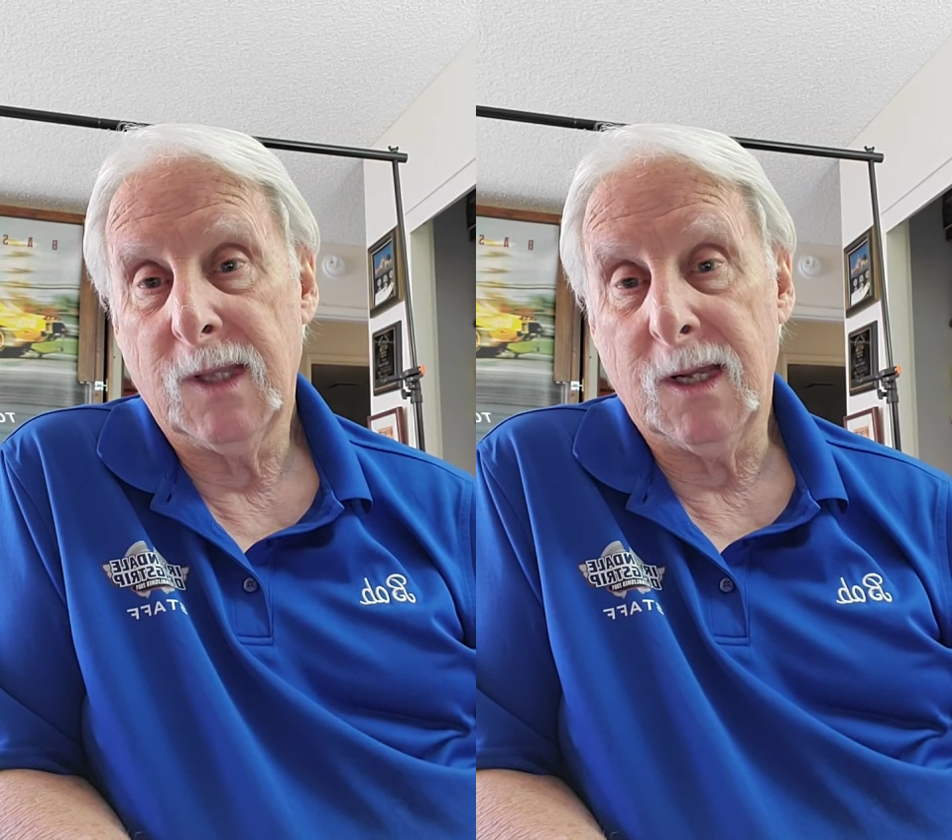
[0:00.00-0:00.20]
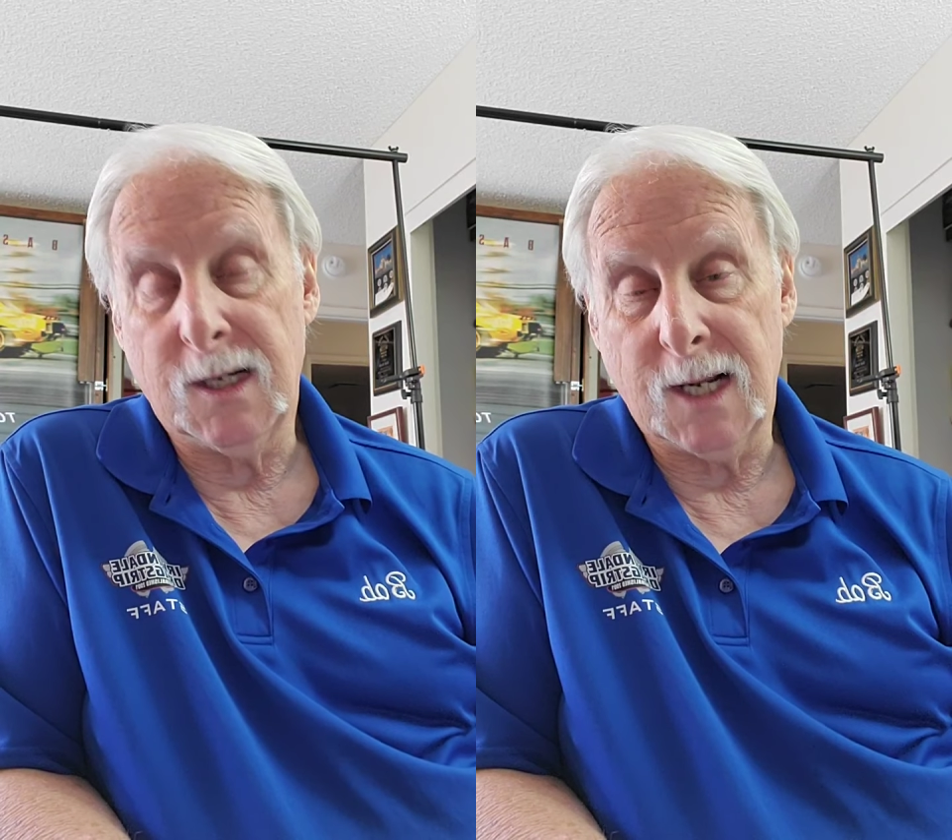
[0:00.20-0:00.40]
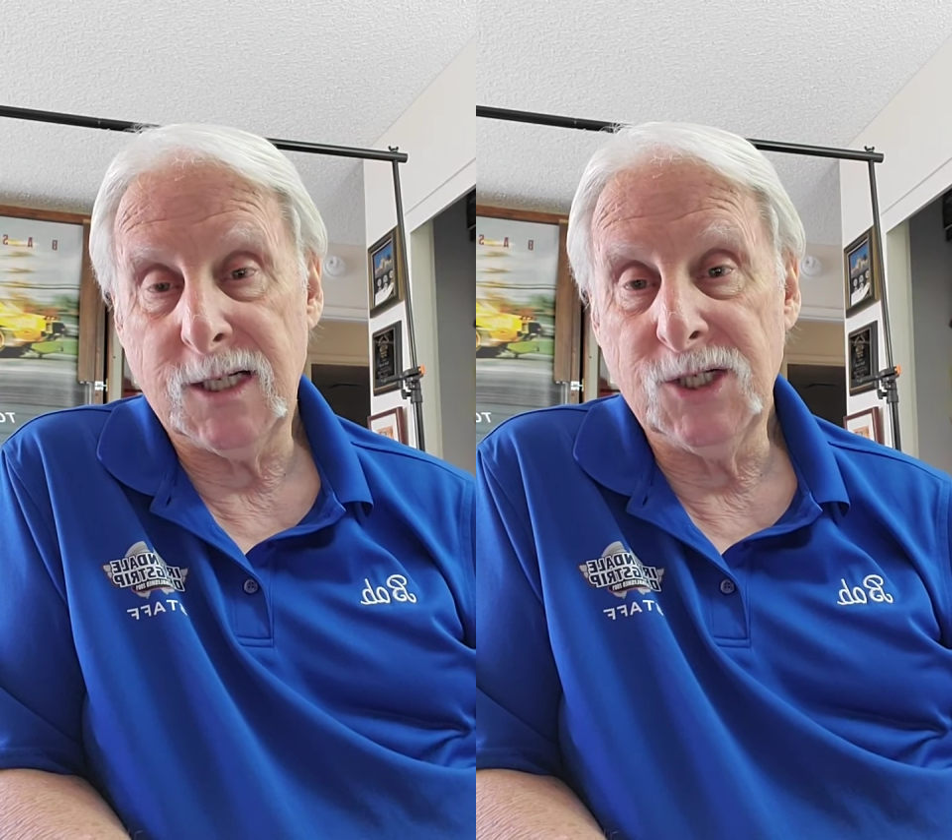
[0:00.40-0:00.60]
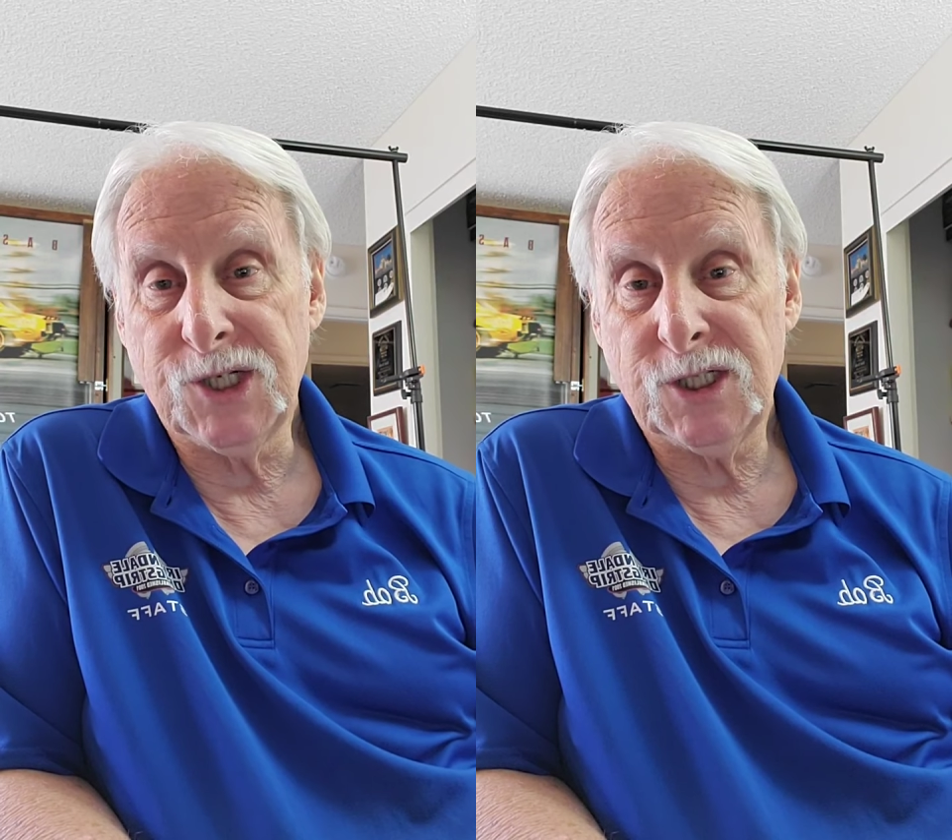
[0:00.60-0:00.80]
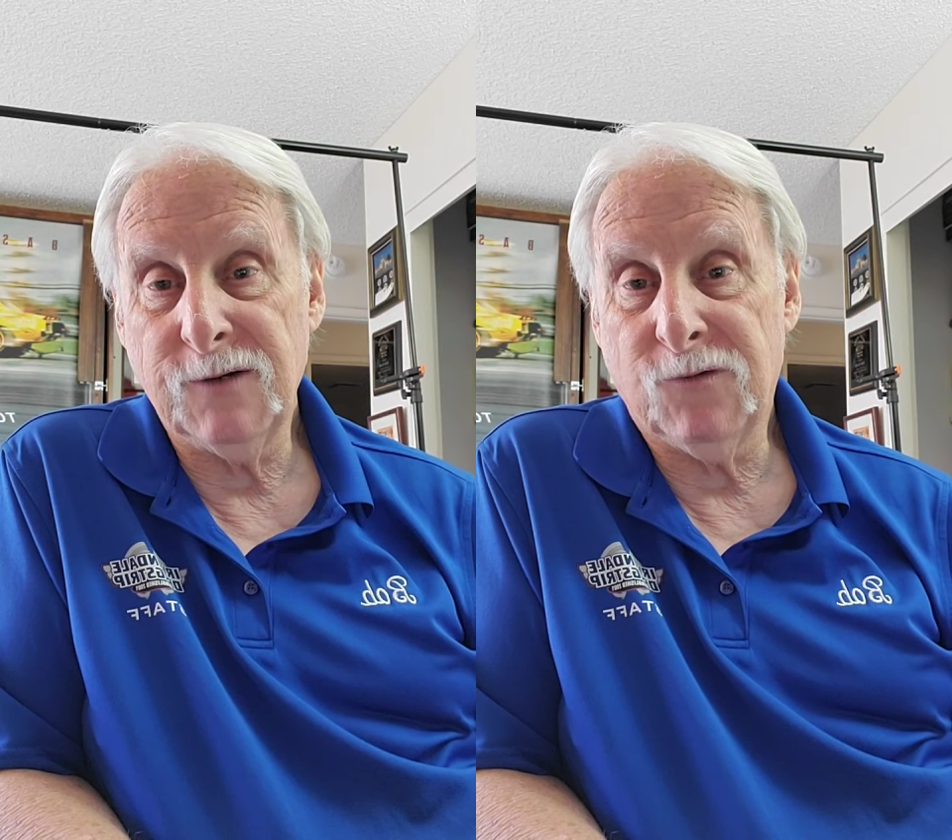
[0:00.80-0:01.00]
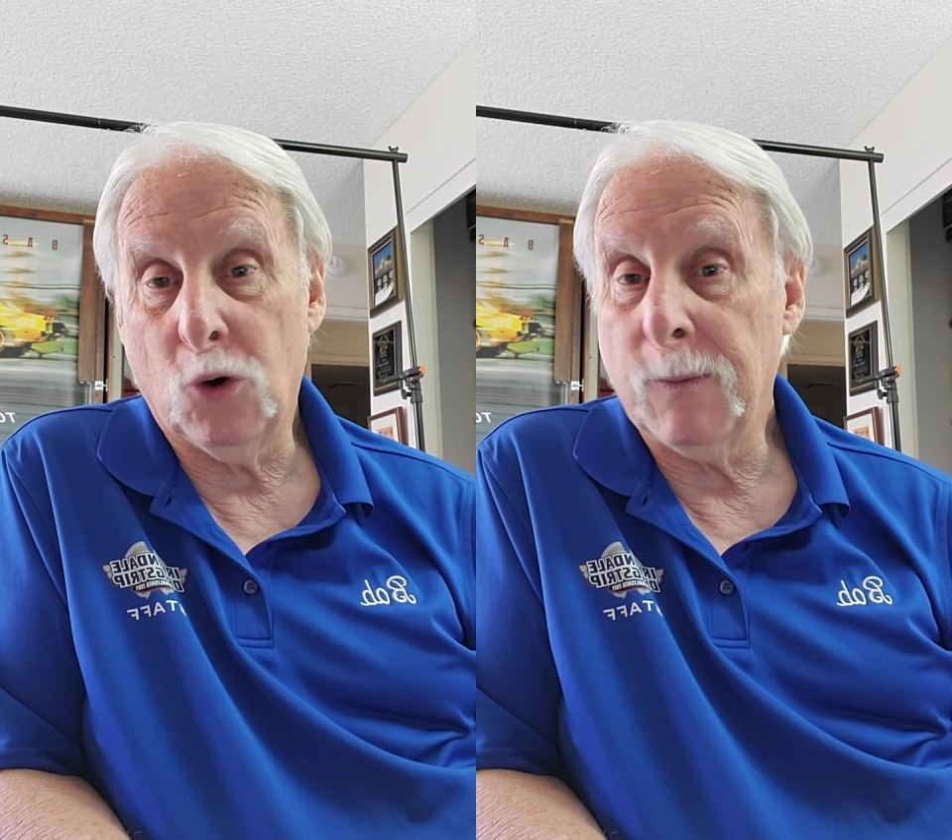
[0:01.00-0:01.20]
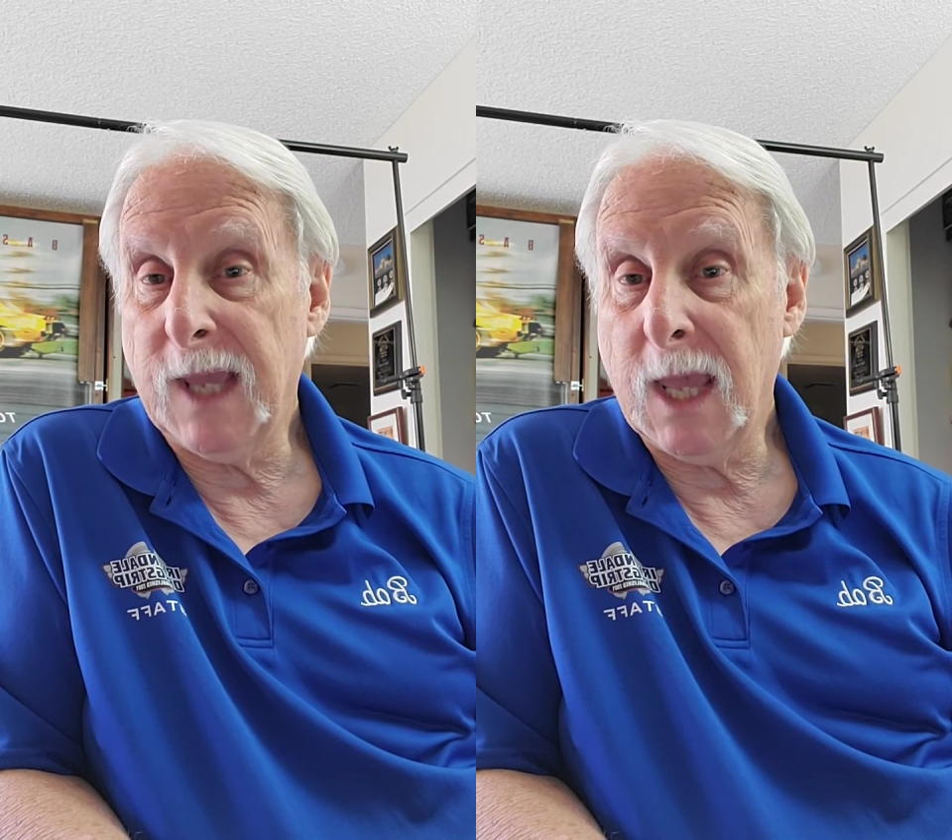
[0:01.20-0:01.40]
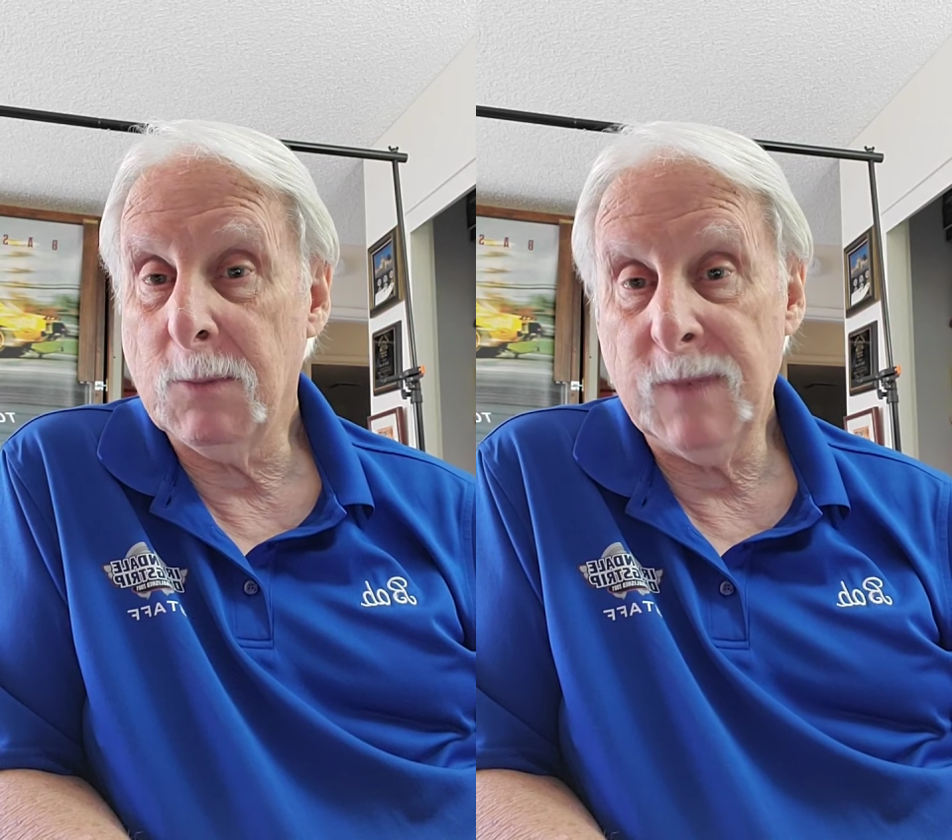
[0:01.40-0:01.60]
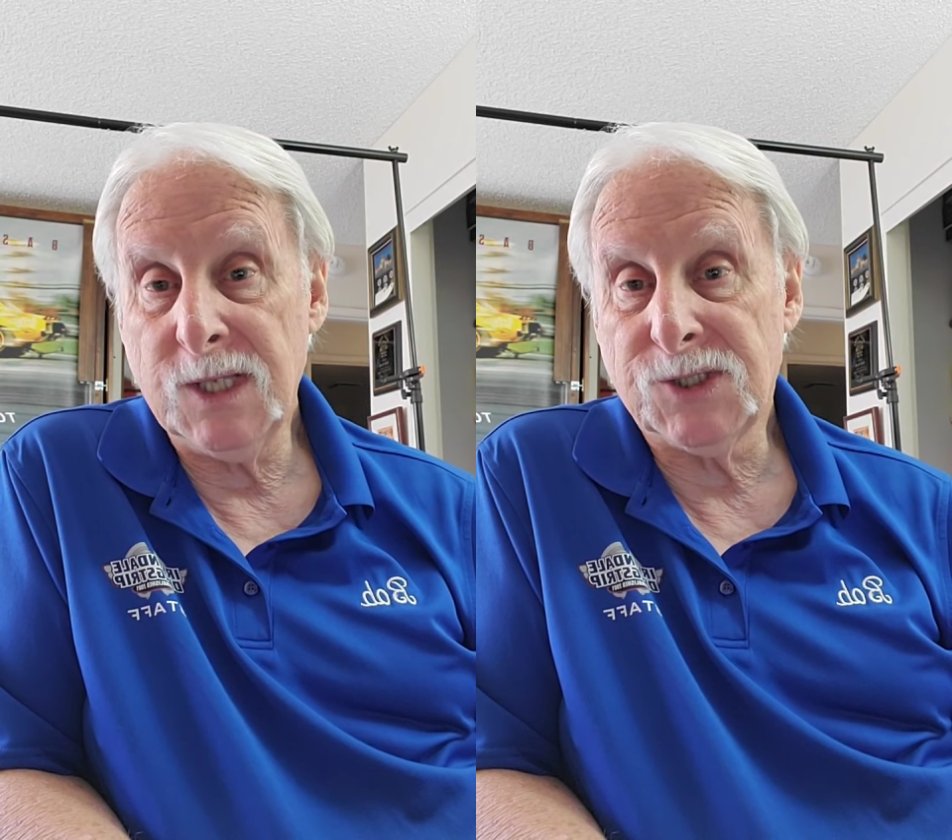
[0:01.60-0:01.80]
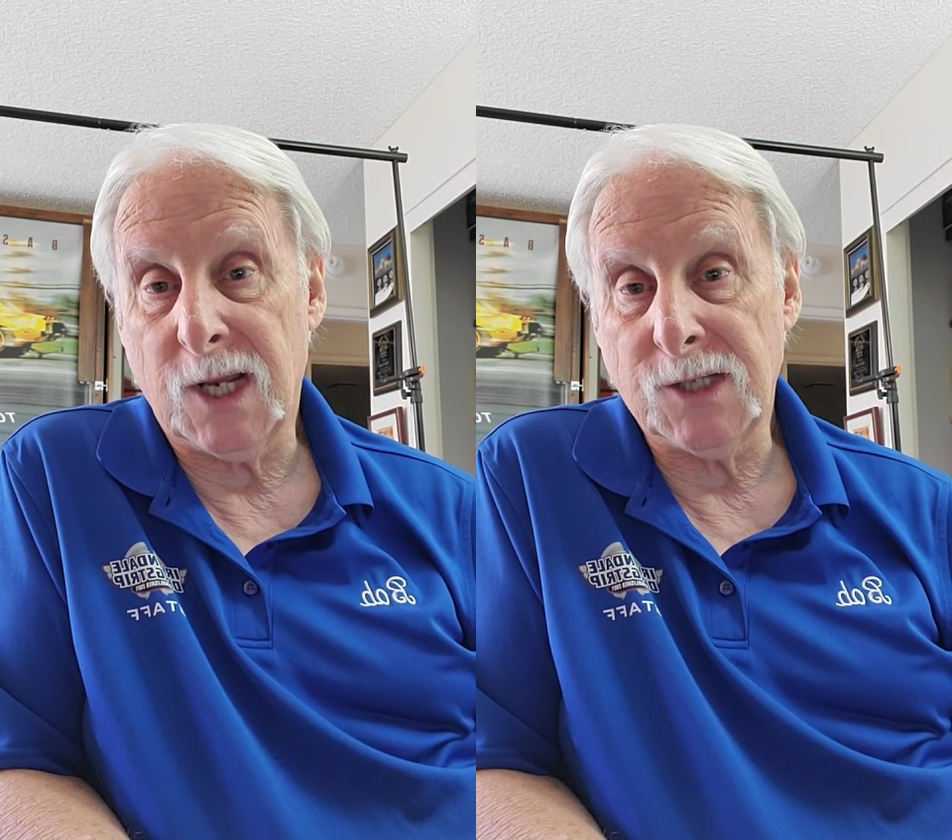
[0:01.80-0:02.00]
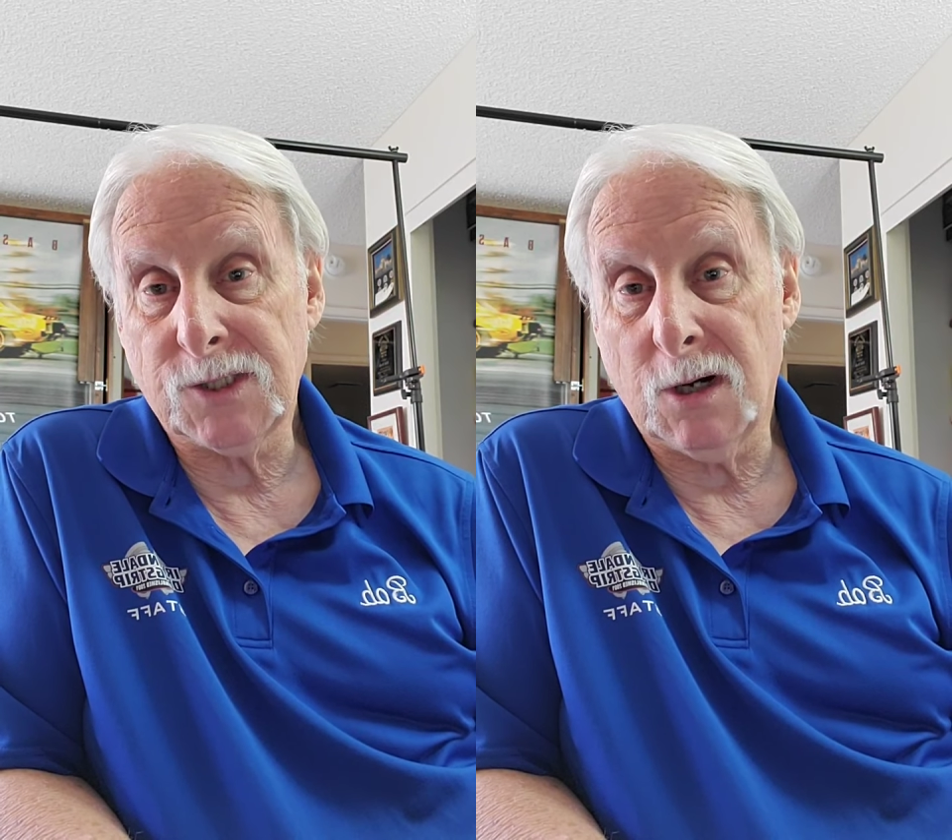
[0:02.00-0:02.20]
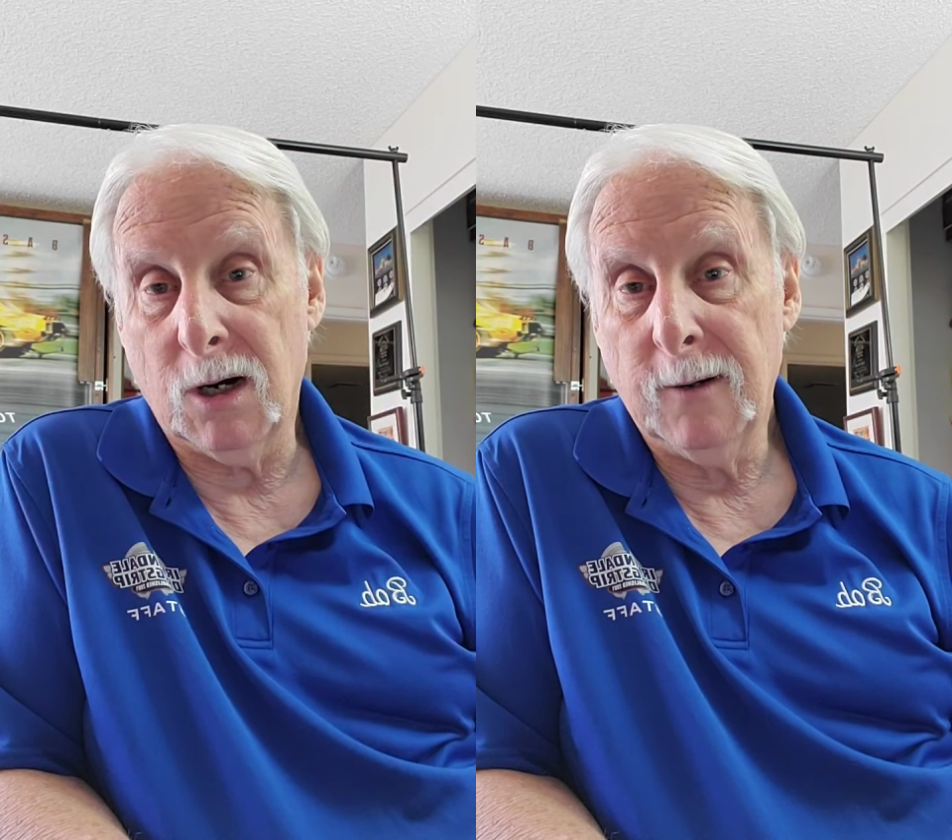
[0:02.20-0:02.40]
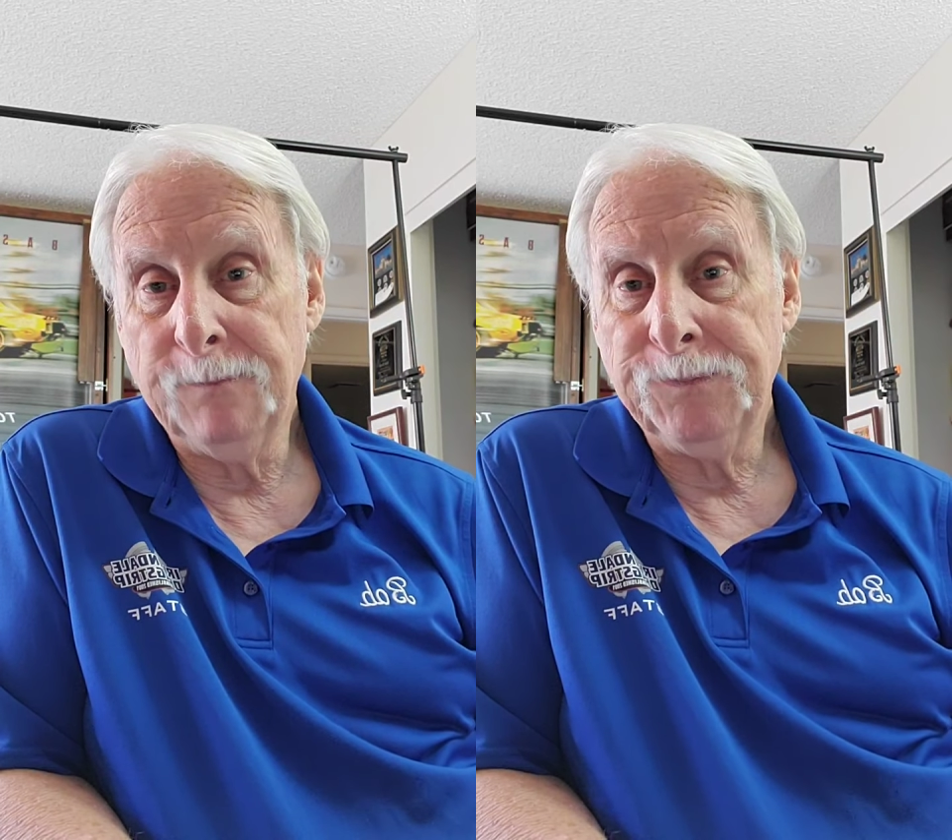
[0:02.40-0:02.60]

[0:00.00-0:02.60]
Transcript: and in 1964 became a midsize car.